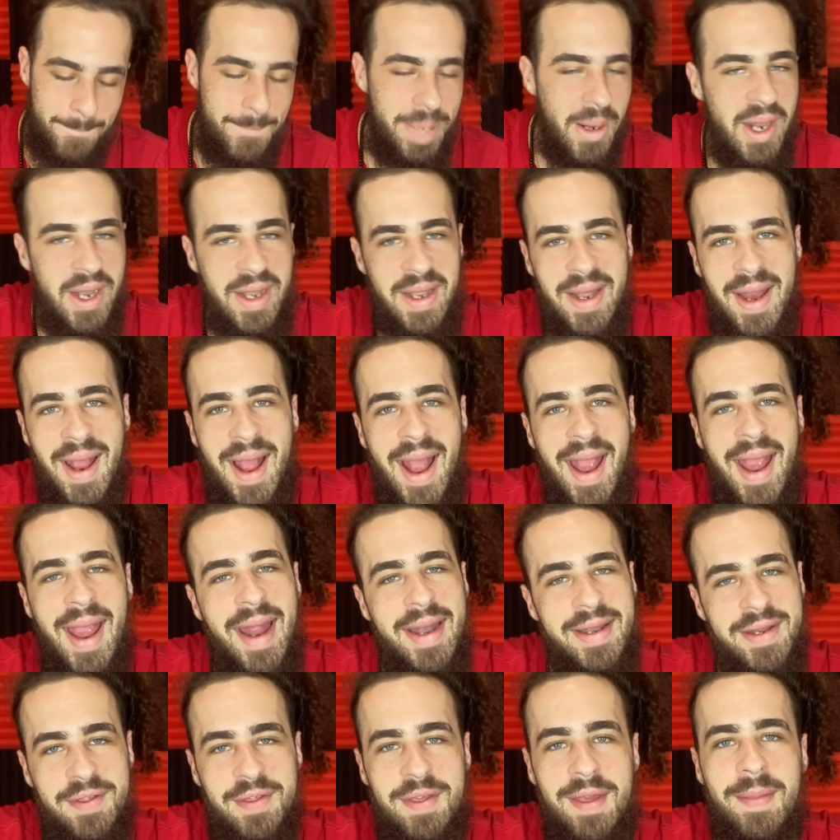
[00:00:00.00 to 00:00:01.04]
But I
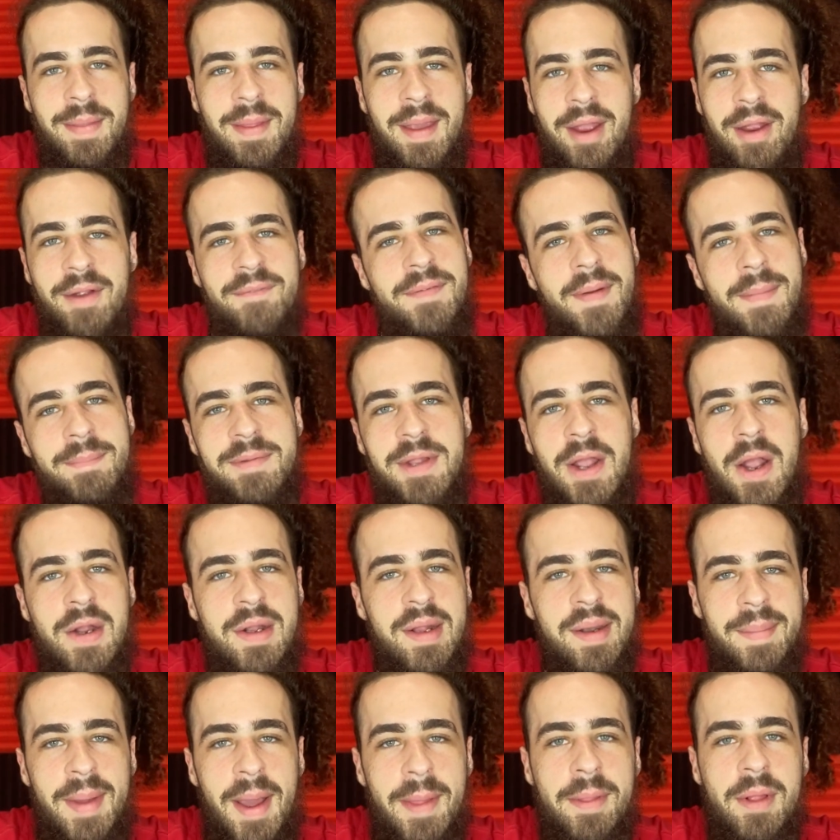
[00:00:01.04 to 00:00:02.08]
had to sit there. If I'm
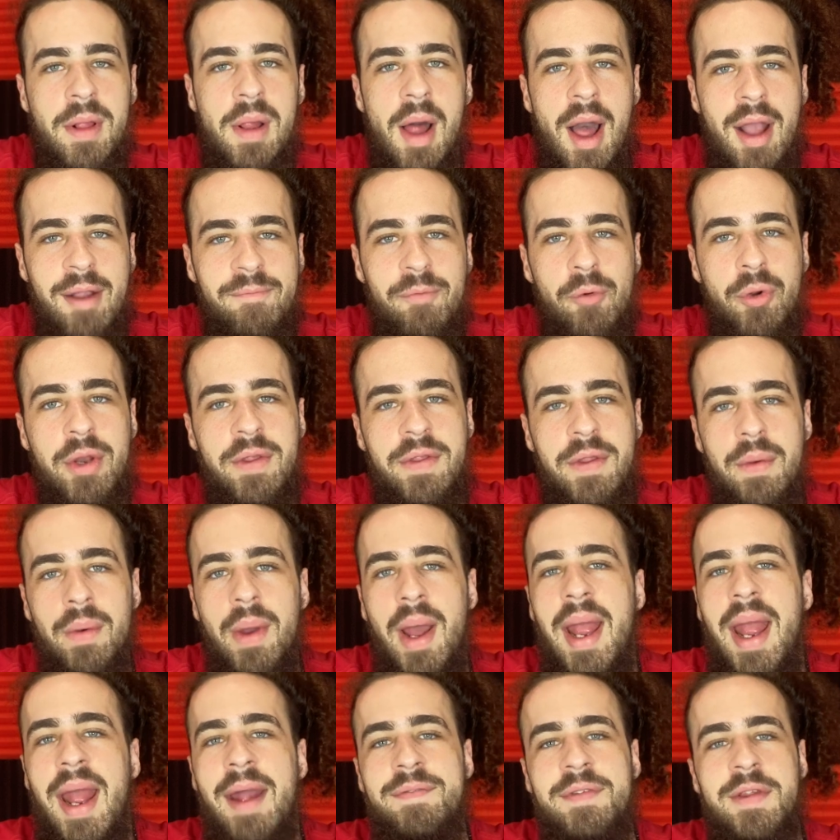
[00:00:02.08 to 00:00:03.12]
talking about the Glock 42,
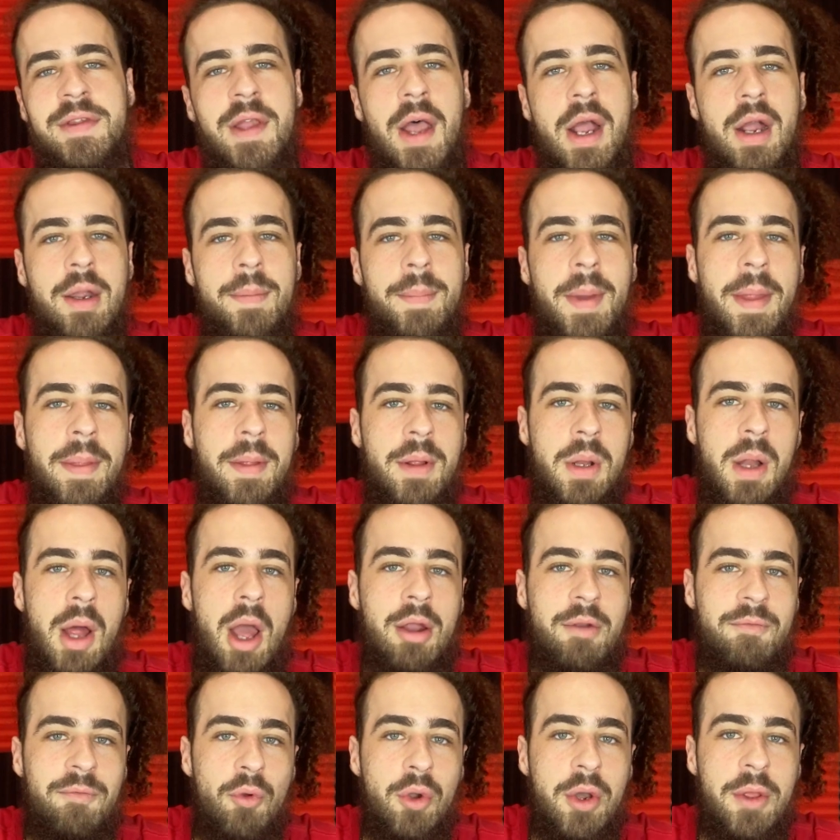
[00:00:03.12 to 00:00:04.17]
I have to talk about the
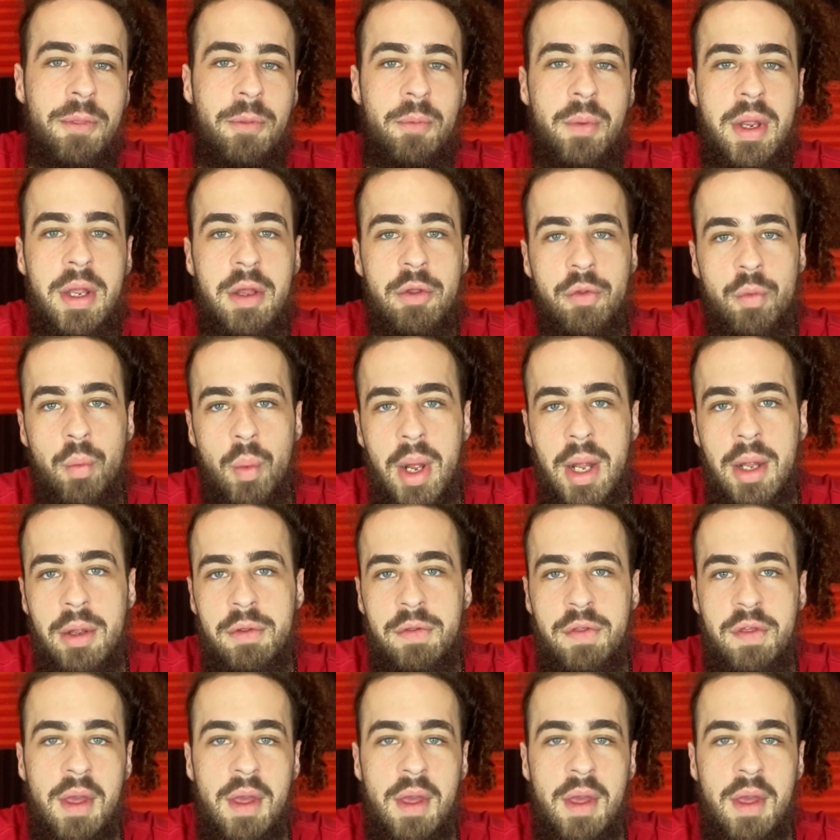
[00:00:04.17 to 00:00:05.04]
Glock 43 as well.